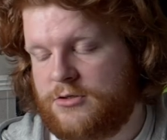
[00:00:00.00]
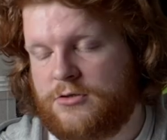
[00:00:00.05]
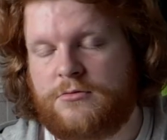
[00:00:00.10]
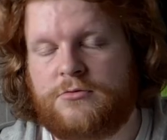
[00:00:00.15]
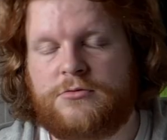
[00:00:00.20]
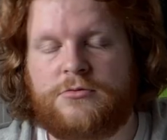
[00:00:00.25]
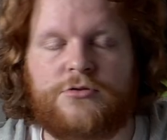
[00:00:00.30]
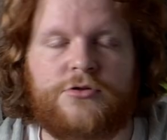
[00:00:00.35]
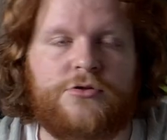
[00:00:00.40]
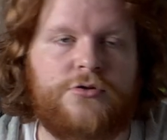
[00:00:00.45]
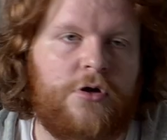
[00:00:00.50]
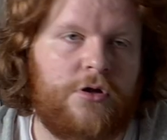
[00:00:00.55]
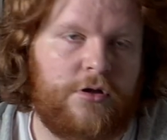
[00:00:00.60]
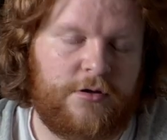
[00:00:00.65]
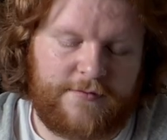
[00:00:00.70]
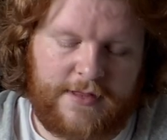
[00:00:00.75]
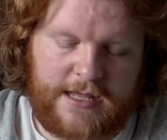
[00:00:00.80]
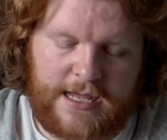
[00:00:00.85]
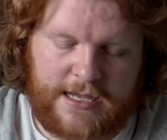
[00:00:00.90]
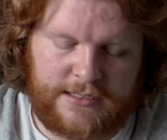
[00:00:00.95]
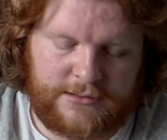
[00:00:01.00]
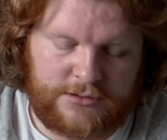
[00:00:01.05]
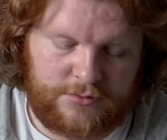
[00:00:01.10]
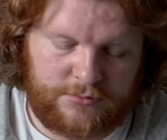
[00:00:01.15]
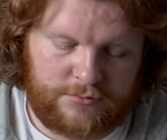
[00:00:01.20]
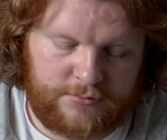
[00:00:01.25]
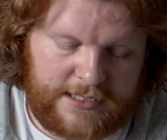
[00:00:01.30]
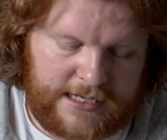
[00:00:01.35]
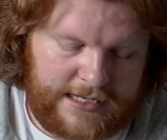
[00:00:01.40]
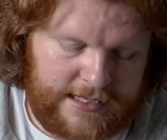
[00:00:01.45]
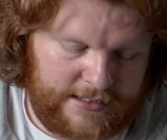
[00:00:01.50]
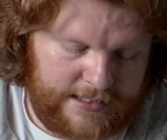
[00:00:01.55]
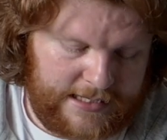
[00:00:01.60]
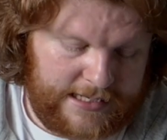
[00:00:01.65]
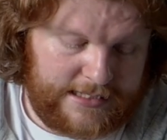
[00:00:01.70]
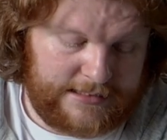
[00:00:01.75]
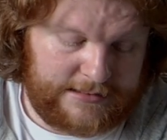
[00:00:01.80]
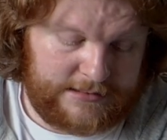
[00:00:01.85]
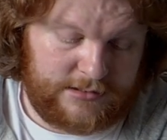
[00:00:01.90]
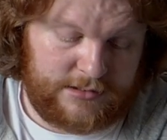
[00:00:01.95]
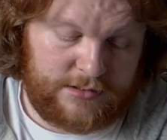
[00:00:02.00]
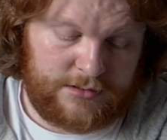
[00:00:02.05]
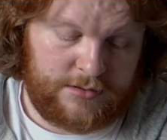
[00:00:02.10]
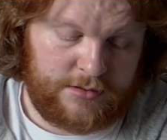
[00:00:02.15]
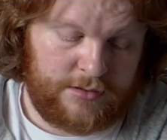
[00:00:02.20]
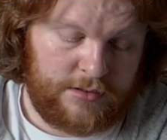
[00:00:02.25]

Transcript: also do all of that. So that is